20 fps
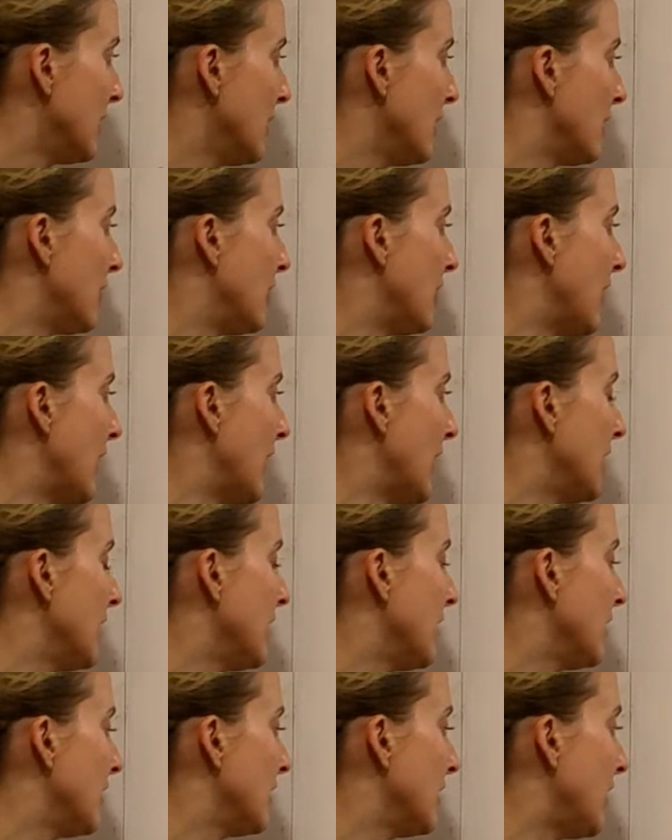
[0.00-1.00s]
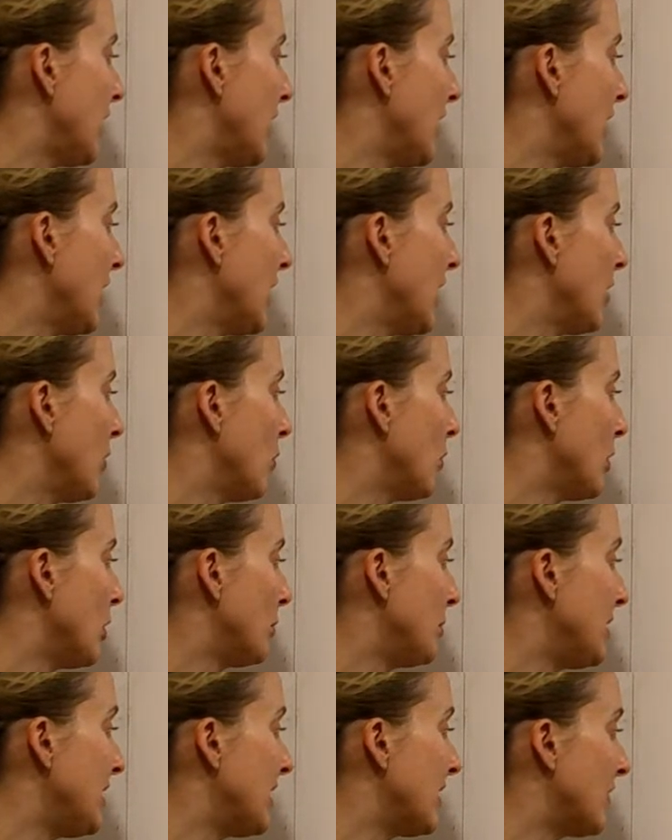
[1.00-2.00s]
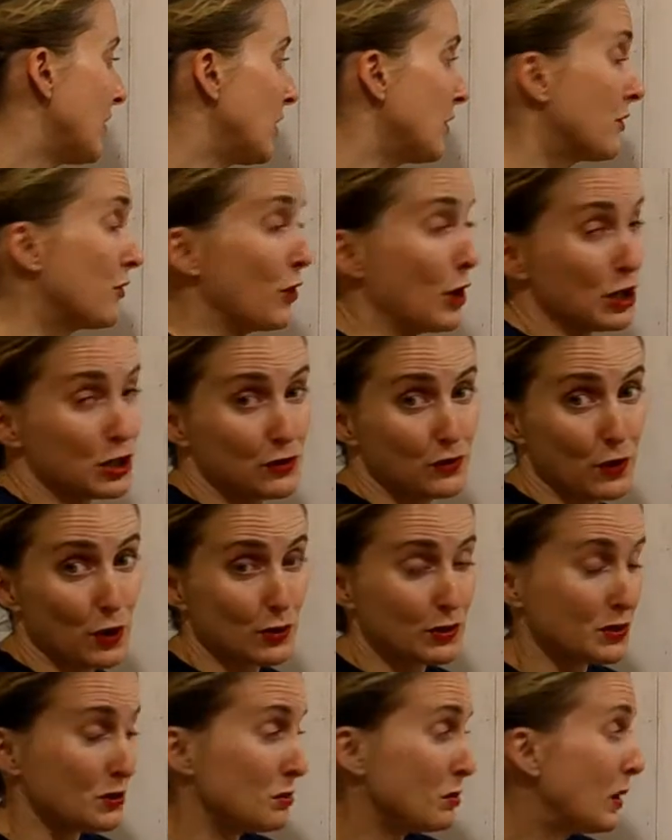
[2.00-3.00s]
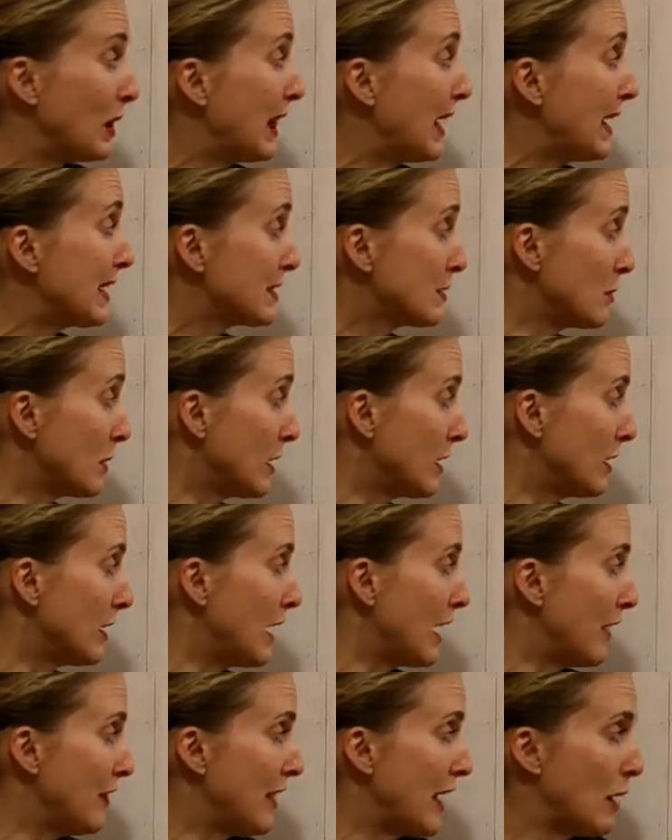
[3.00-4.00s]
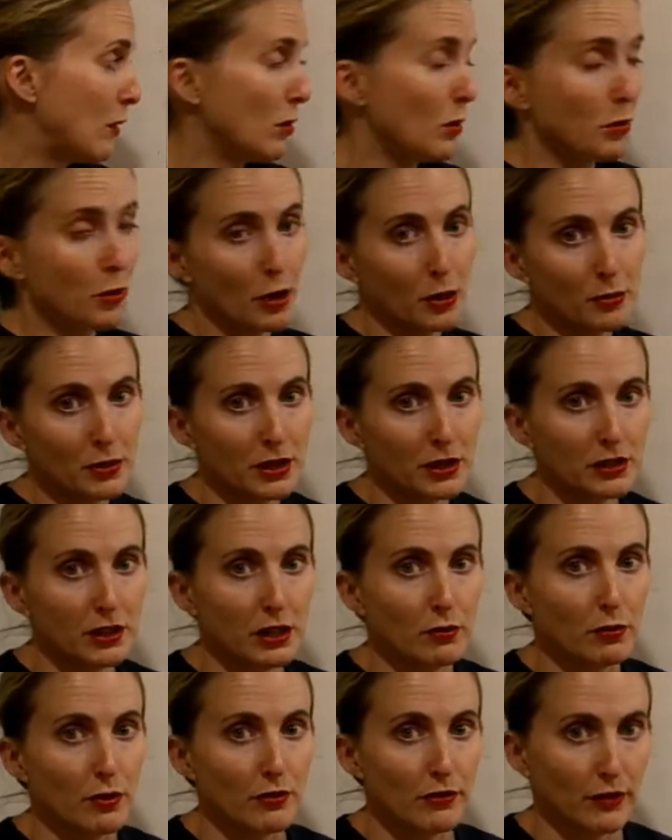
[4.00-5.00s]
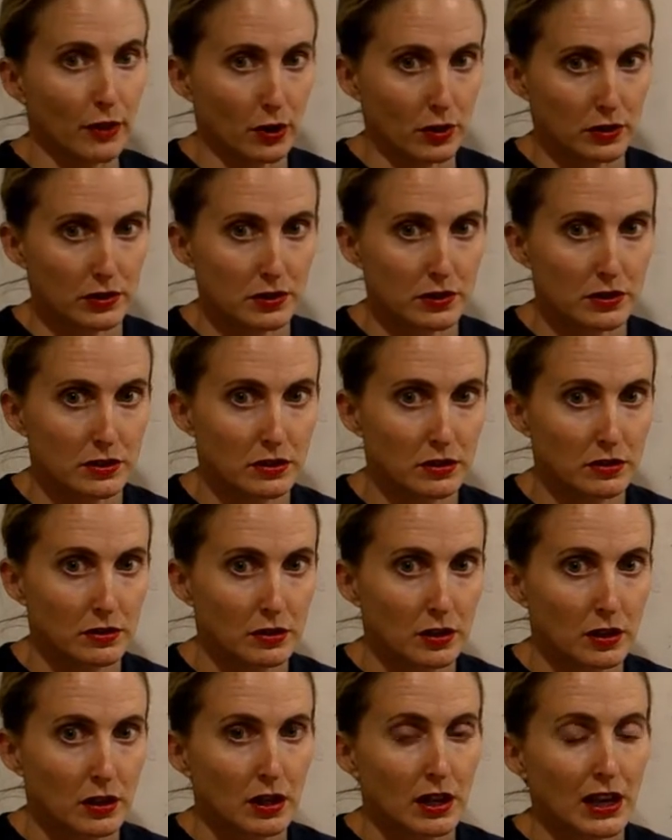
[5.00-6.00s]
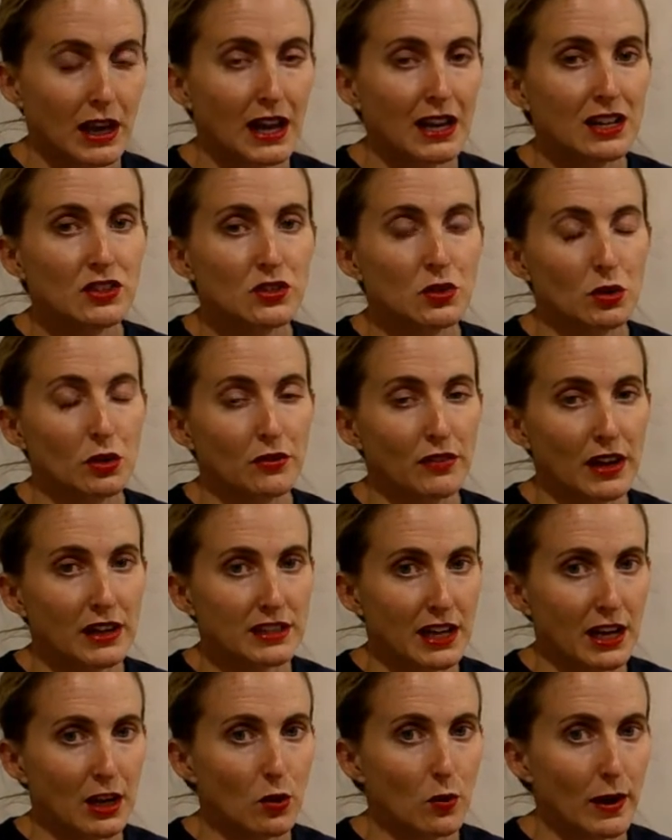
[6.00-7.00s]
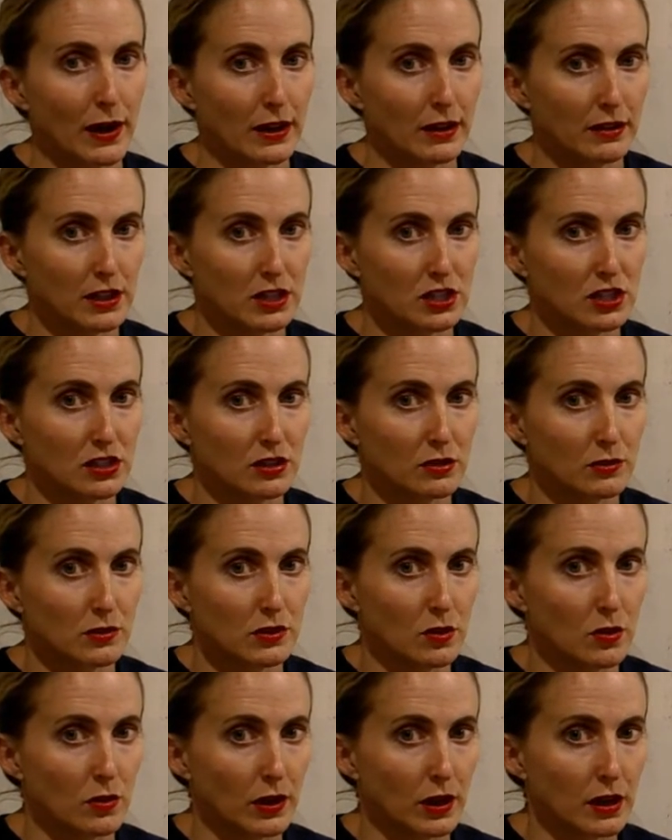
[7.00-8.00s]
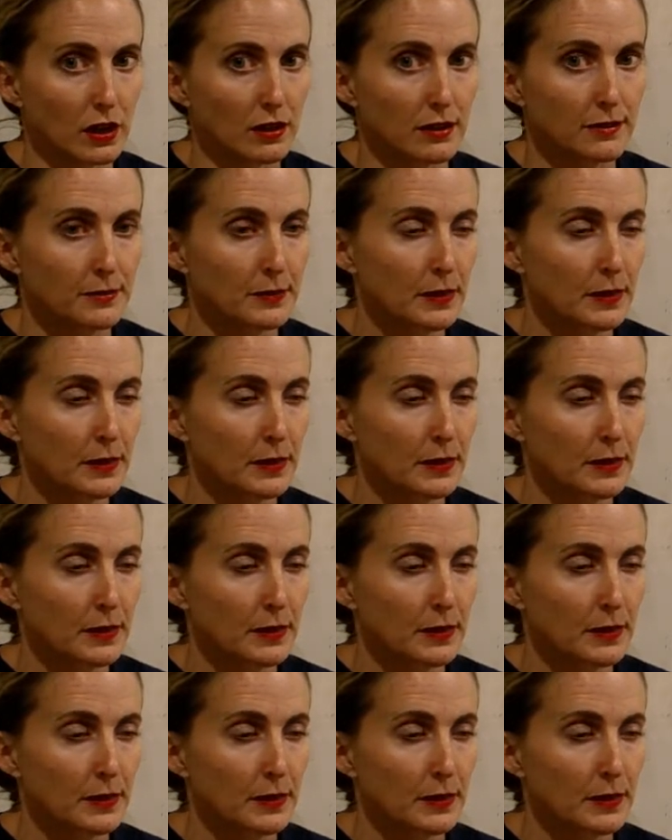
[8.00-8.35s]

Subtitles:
then they will be given fresh frozen plasma, and that will permanently reverse any sort of anticoagulation that was going on.